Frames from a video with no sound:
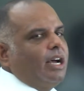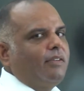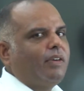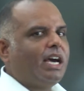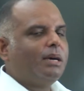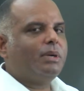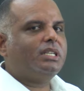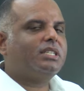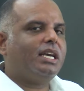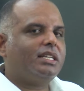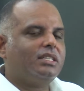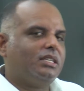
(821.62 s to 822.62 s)
Why am I
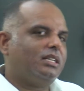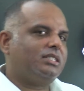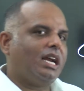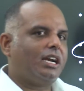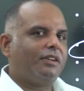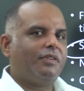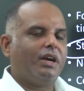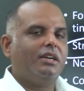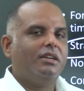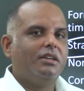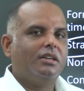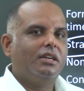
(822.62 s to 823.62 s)
saying these are stratified?
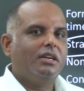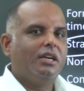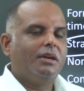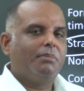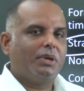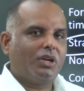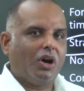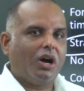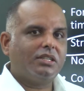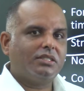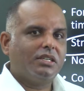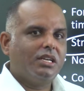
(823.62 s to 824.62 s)

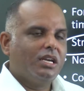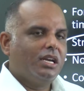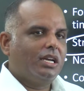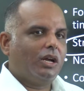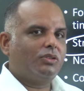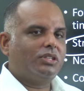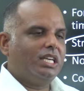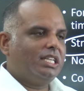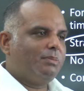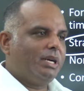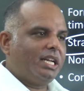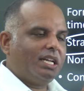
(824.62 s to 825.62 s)
Because now this
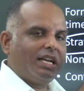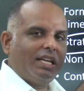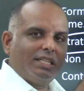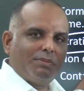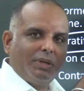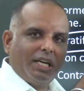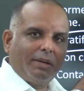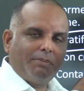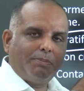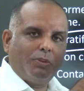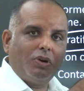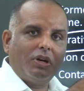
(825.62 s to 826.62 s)
material is
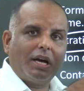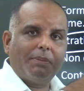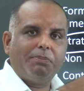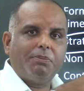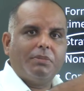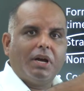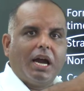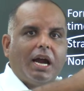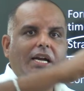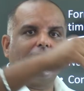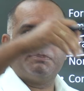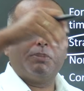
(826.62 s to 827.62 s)
being pulled up
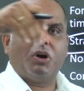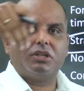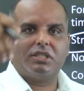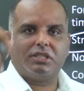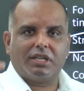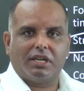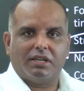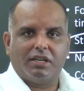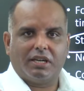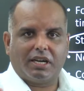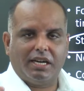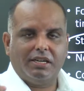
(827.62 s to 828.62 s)
and deposited,
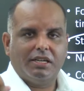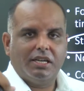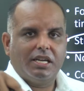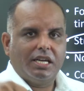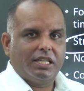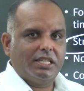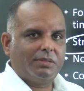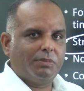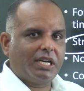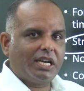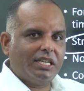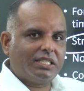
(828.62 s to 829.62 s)
right? This
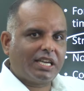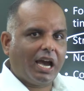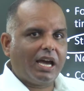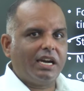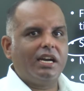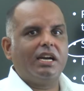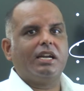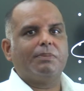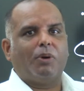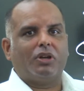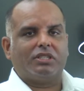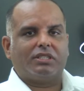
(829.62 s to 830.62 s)
material is carried and
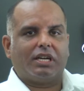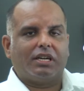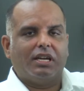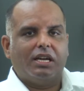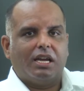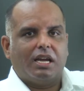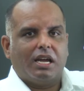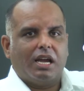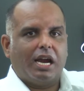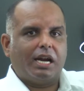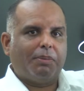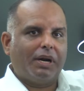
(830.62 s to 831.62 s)
deposited
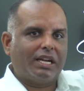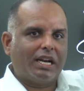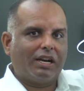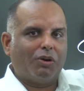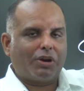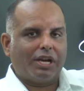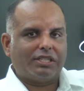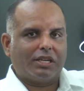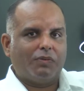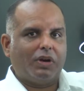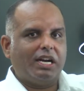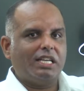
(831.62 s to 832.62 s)
at a particular location.
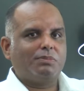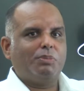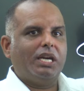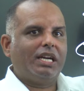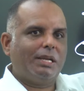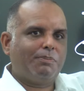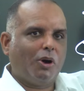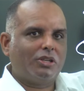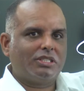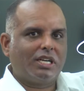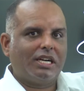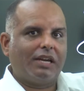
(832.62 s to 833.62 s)
When it is being
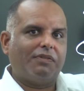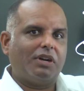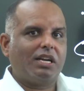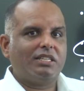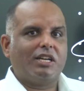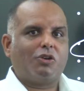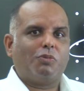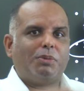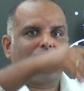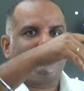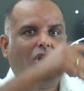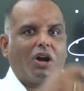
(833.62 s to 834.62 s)
deposited, definitely there could be
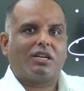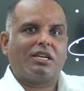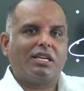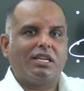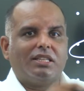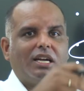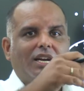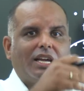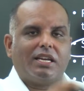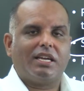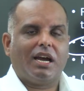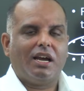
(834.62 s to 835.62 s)
a sorting in that
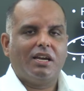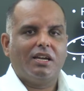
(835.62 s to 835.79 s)
area.